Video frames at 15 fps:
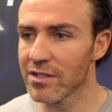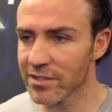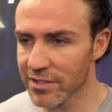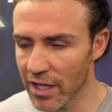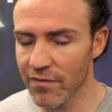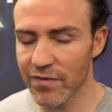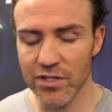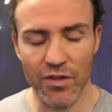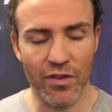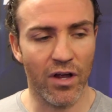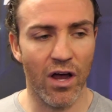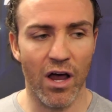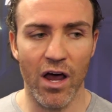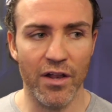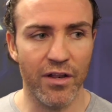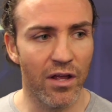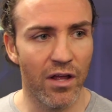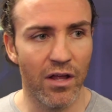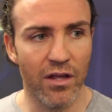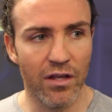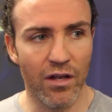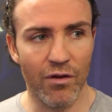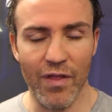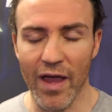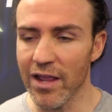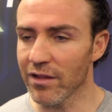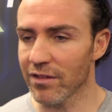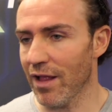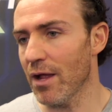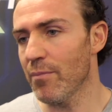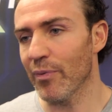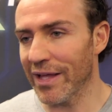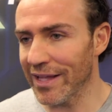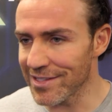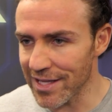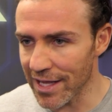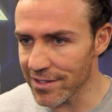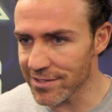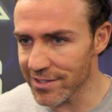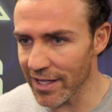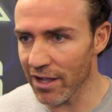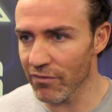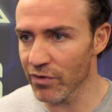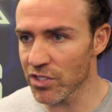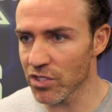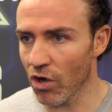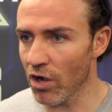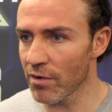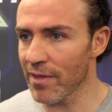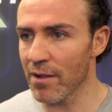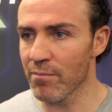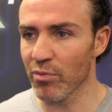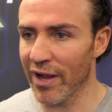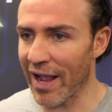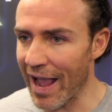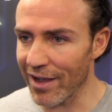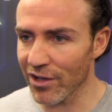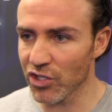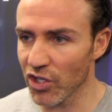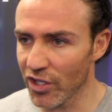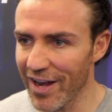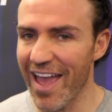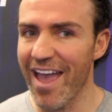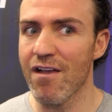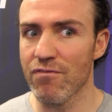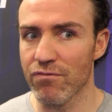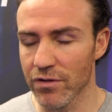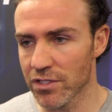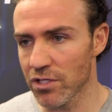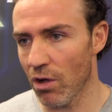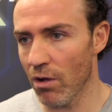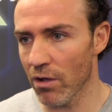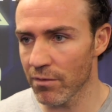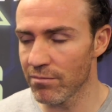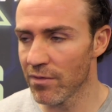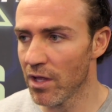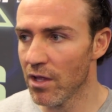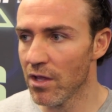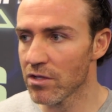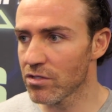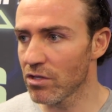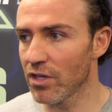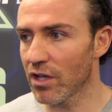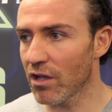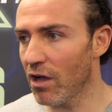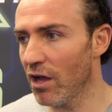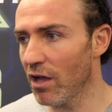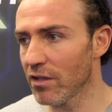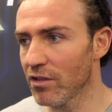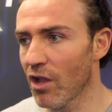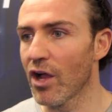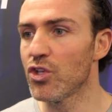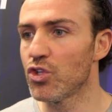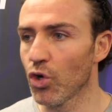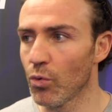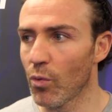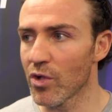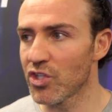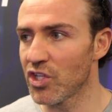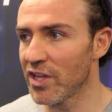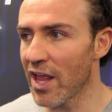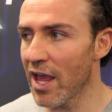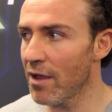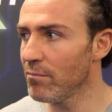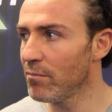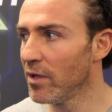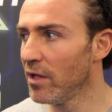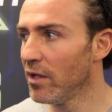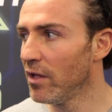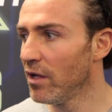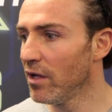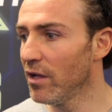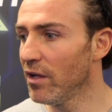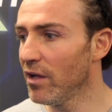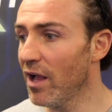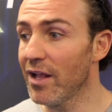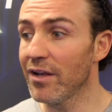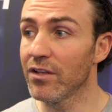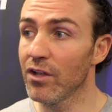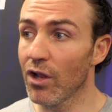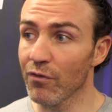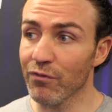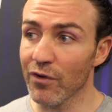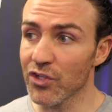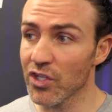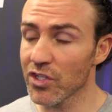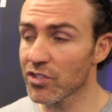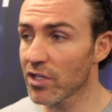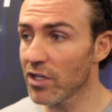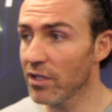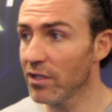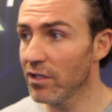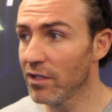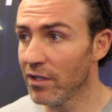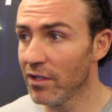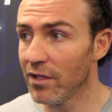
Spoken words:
Stevie's on the card. You know, they bring intensity every time. They bring action every time. So you can't not enjoy watching them. And, you know, Francesca